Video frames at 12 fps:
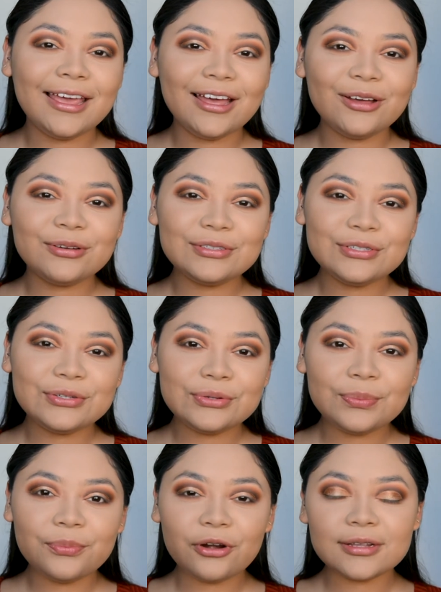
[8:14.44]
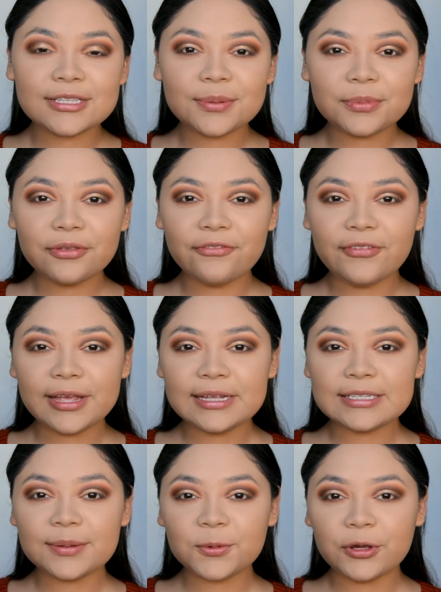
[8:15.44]
Now to bronze up the
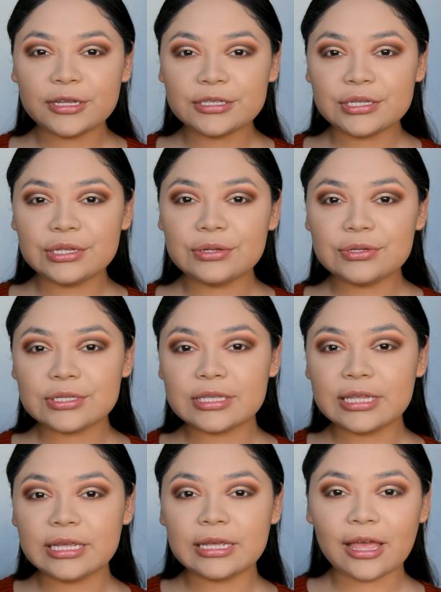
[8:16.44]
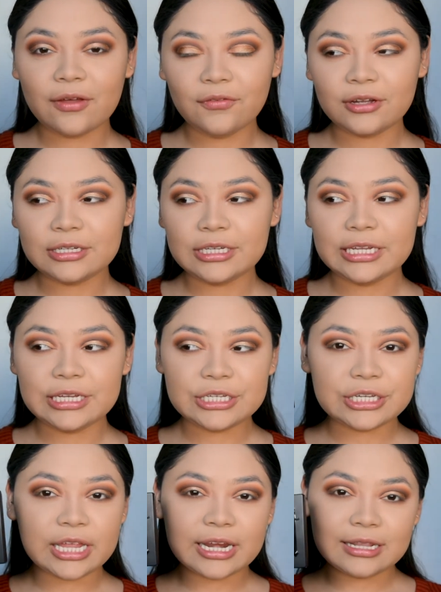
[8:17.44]
face, I'm going to use the Kat Von
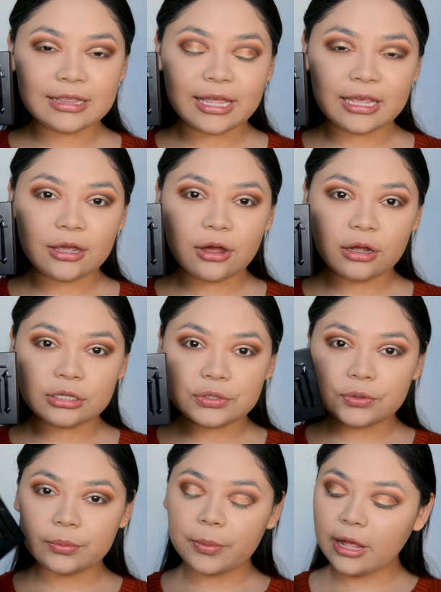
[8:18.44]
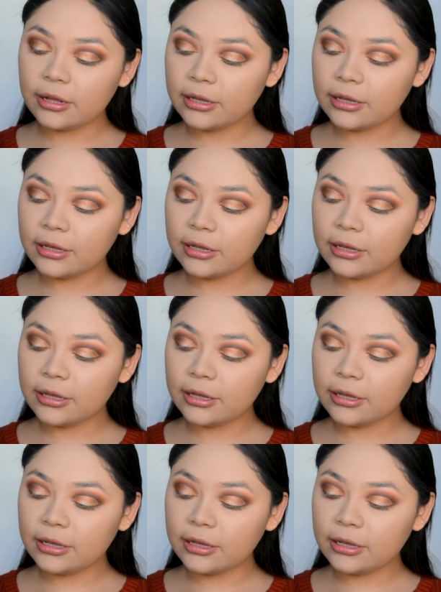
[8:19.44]
D Shade and Light Contour